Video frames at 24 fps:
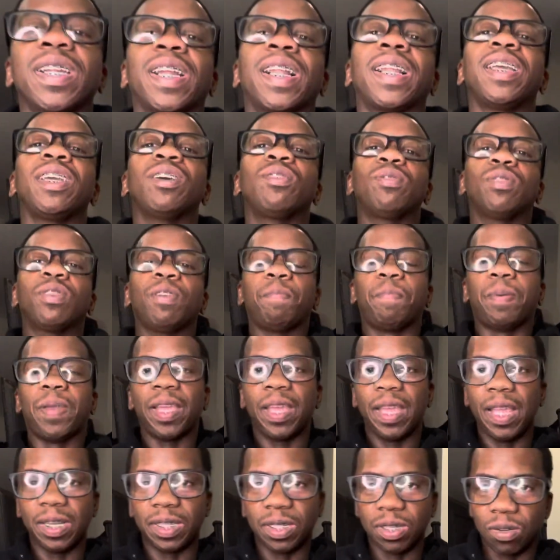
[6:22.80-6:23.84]
click on the
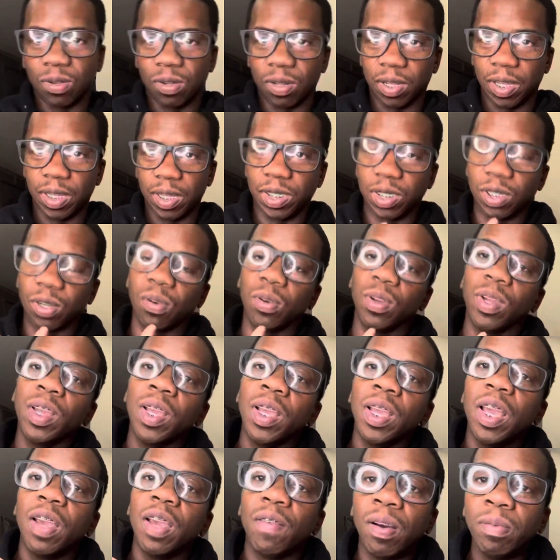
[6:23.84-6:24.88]
page and all that. So,
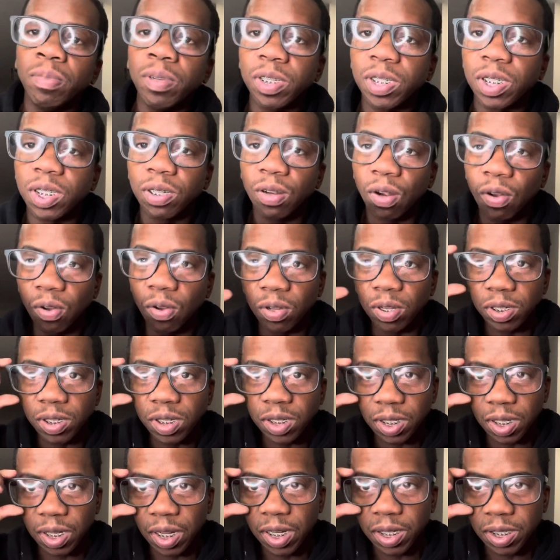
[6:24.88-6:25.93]
if I'm just scrolling,
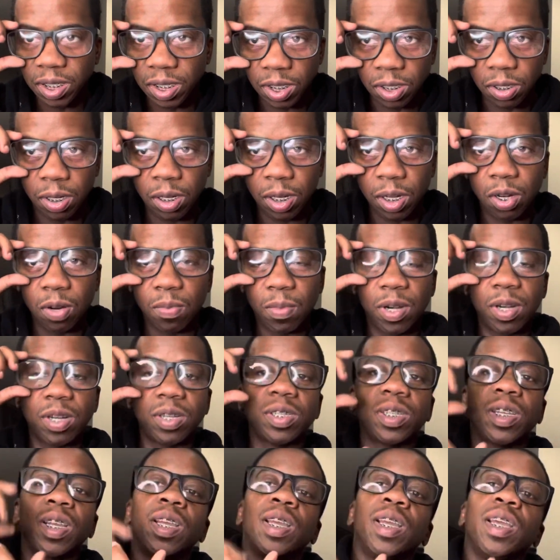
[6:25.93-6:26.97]
these glasses starting to get on my
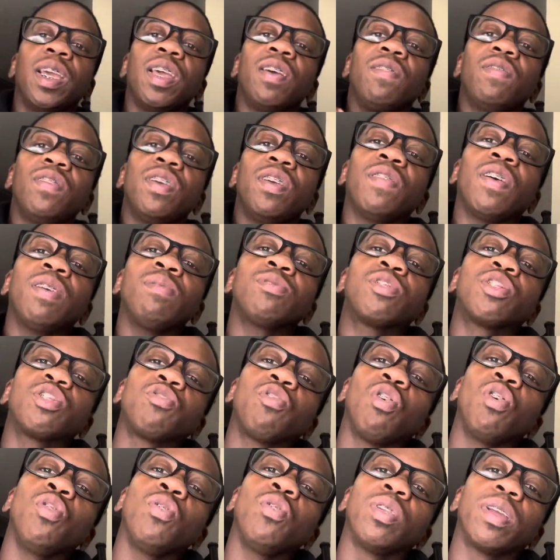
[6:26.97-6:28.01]
nerves. If I'm
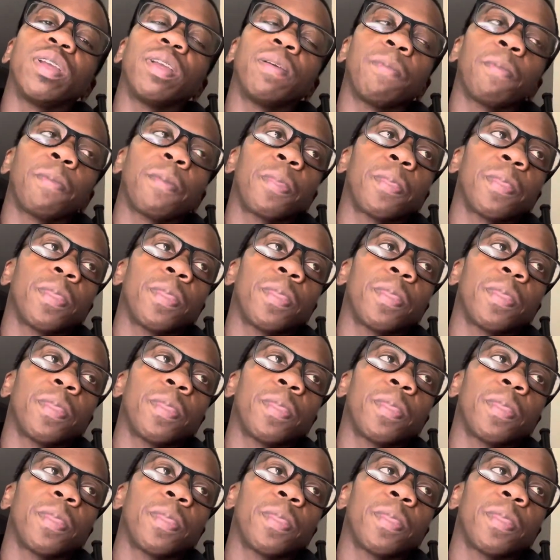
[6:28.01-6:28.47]
scrolling,